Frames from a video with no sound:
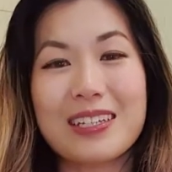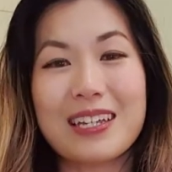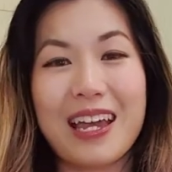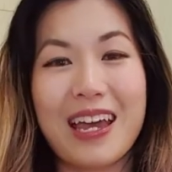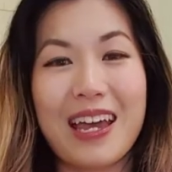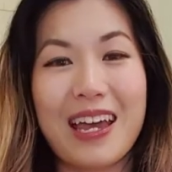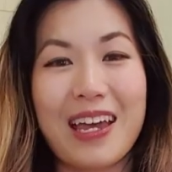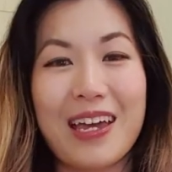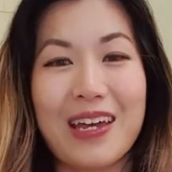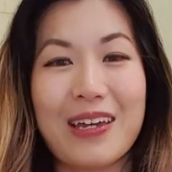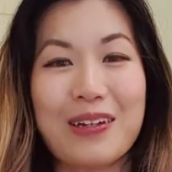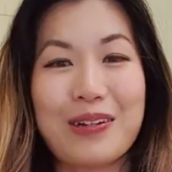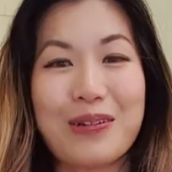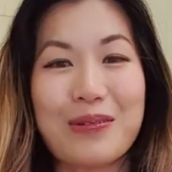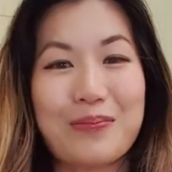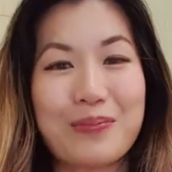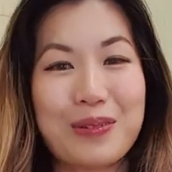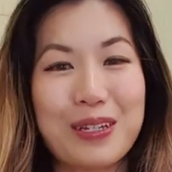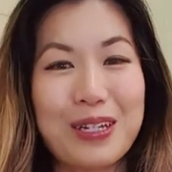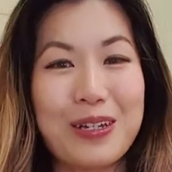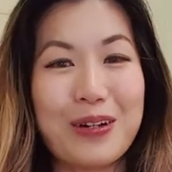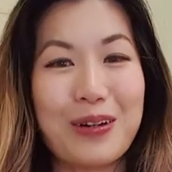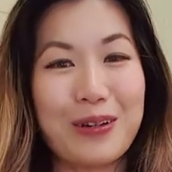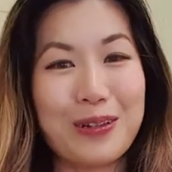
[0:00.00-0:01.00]
can
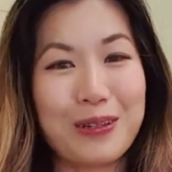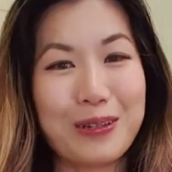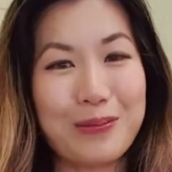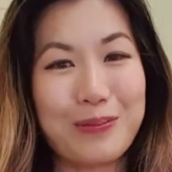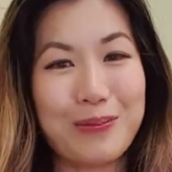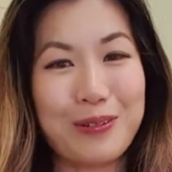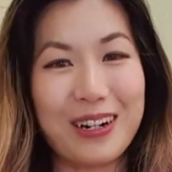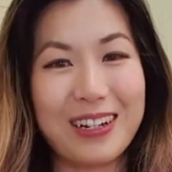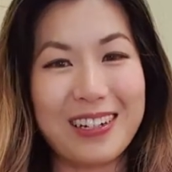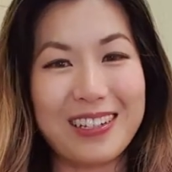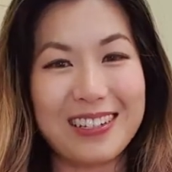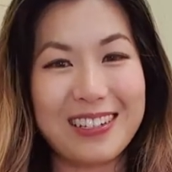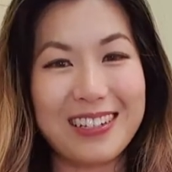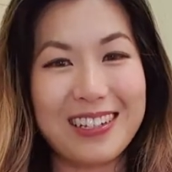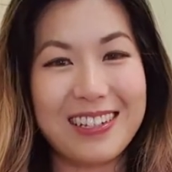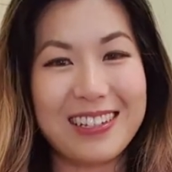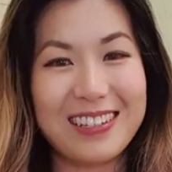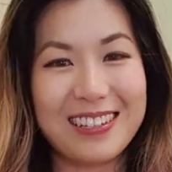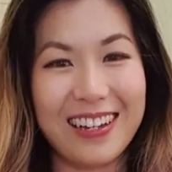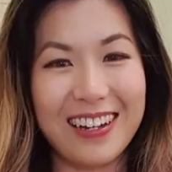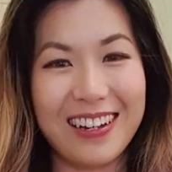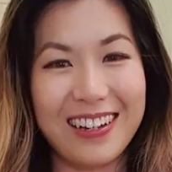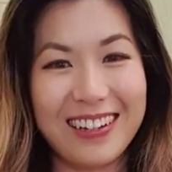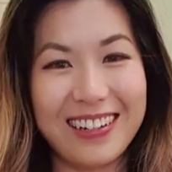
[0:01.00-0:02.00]
be on the pricey
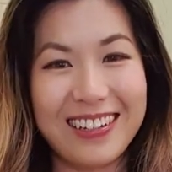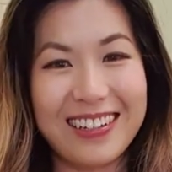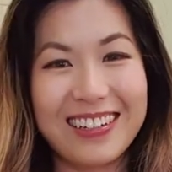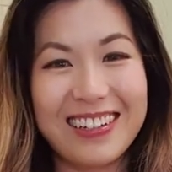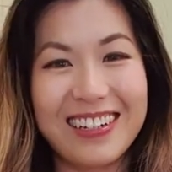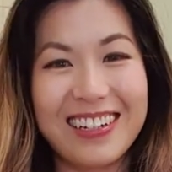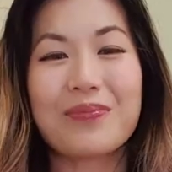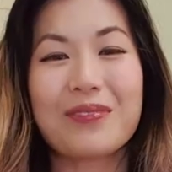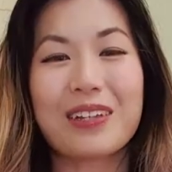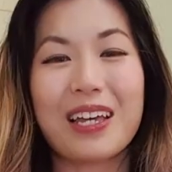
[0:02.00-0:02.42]
side.